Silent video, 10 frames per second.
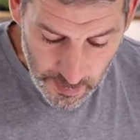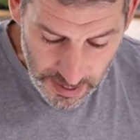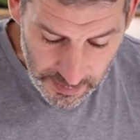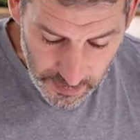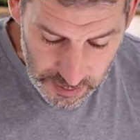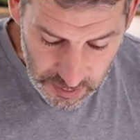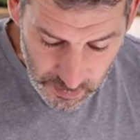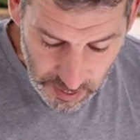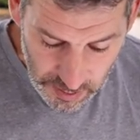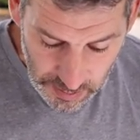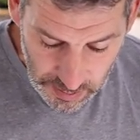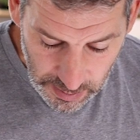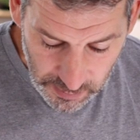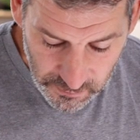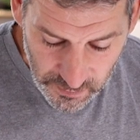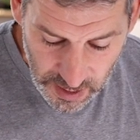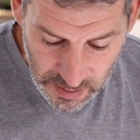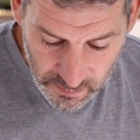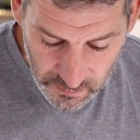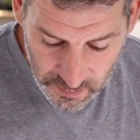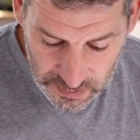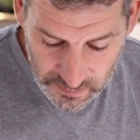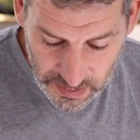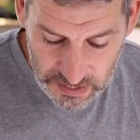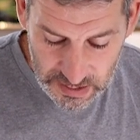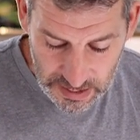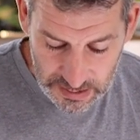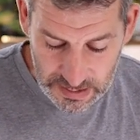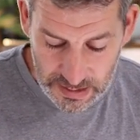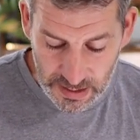And if I just put a five in front of that six,